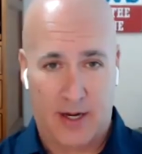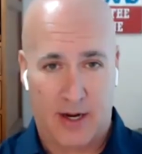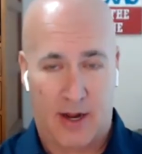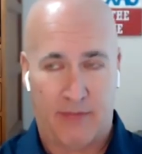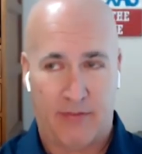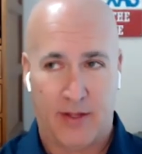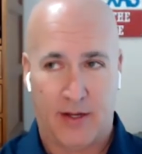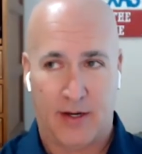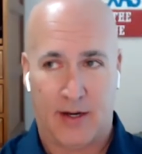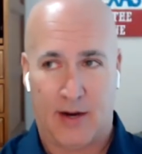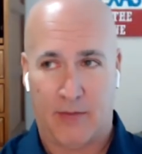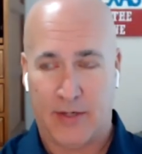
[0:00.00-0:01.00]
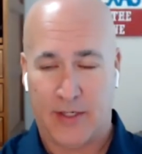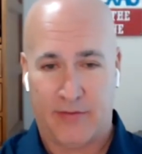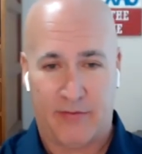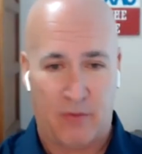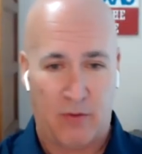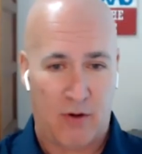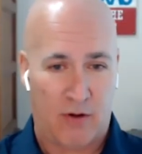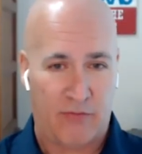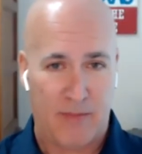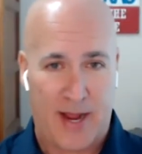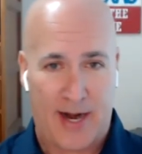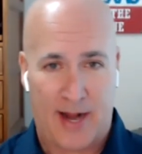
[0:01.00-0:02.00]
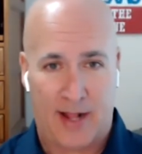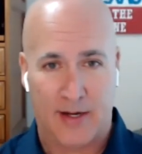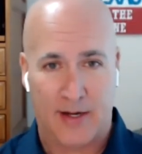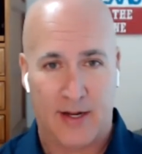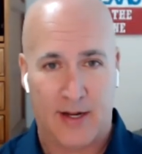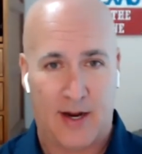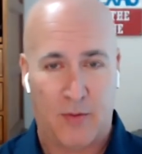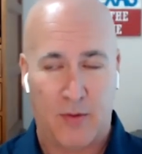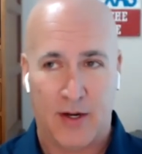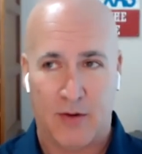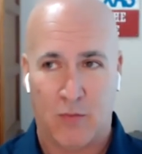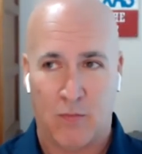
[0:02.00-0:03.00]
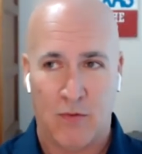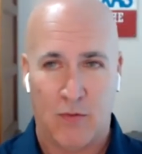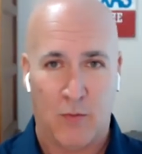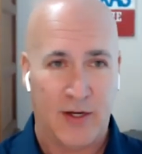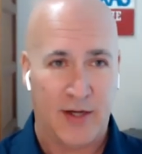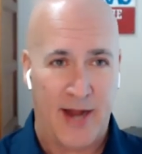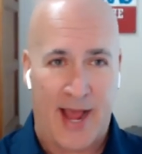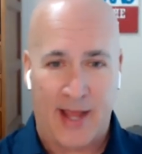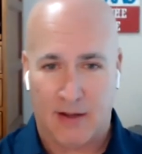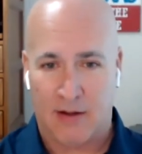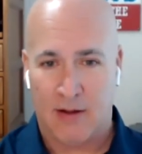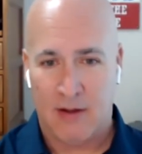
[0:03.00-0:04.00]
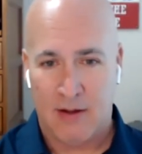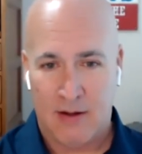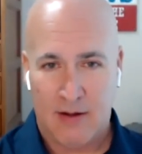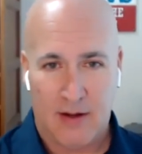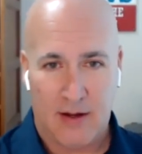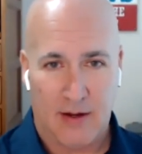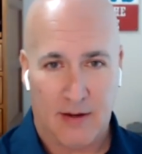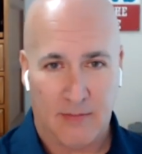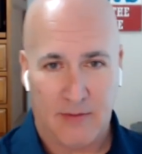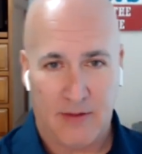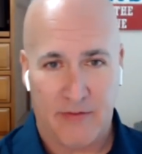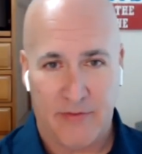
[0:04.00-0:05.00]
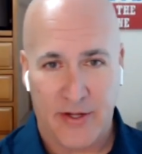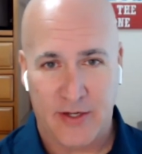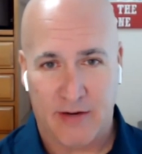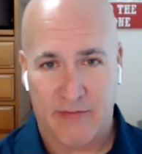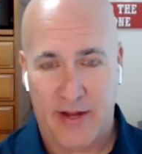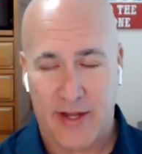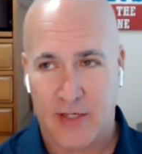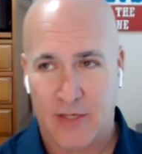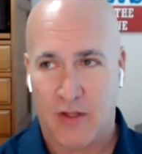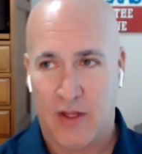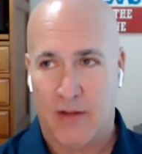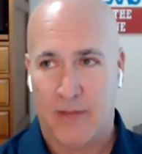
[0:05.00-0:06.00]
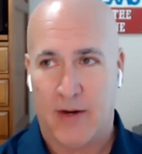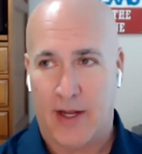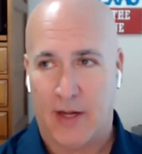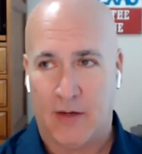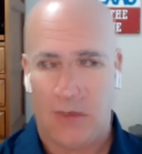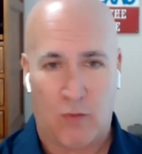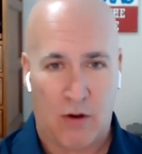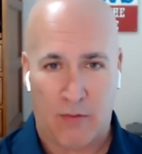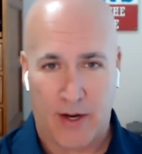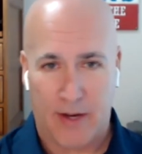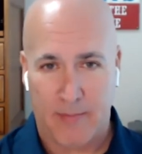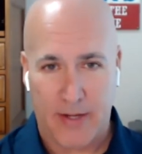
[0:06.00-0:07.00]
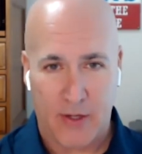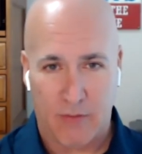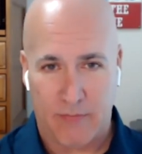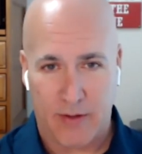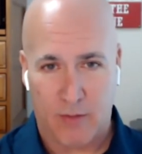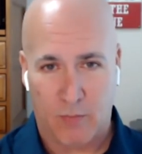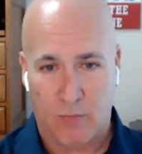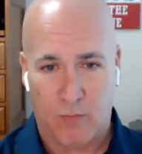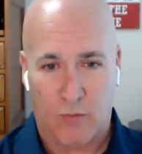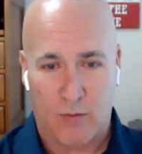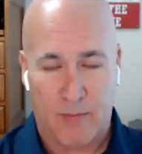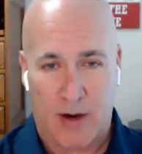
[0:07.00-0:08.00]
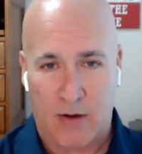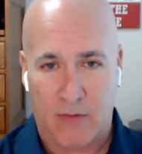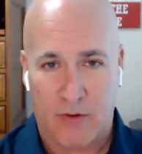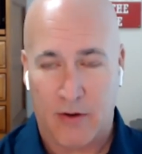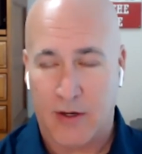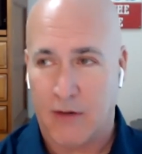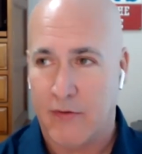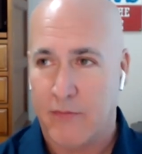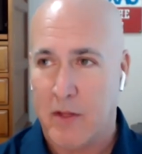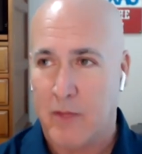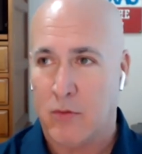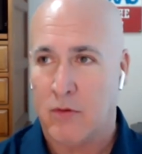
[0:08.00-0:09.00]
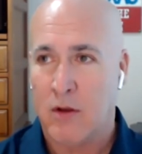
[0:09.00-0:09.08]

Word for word: enough that I received a phone call from Matt Allen, and I went and went to NACA Uh, convention in Vegas with him, and I got to walk around and be goofy on, with a microphone and interview people.